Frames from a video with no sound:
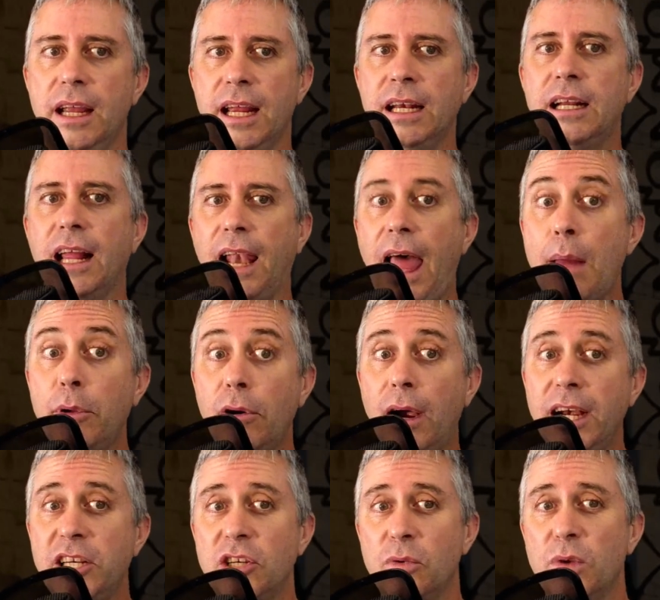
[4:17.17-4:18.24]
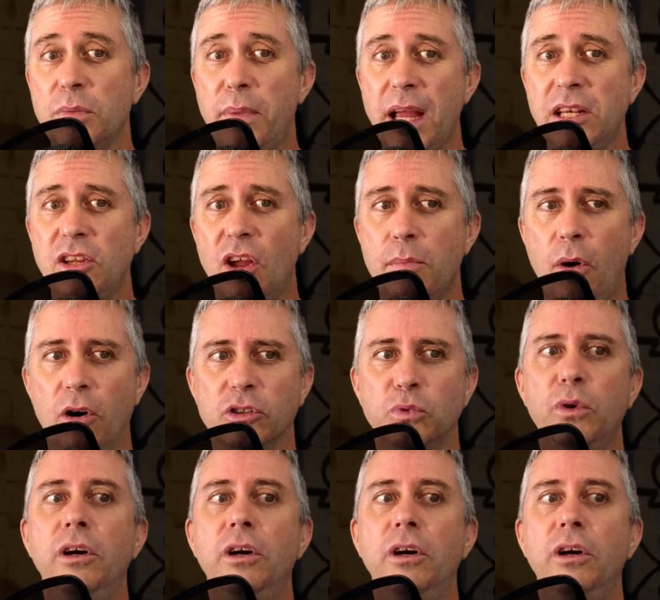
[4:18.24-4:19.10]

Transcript: In collaboration with Bento Box,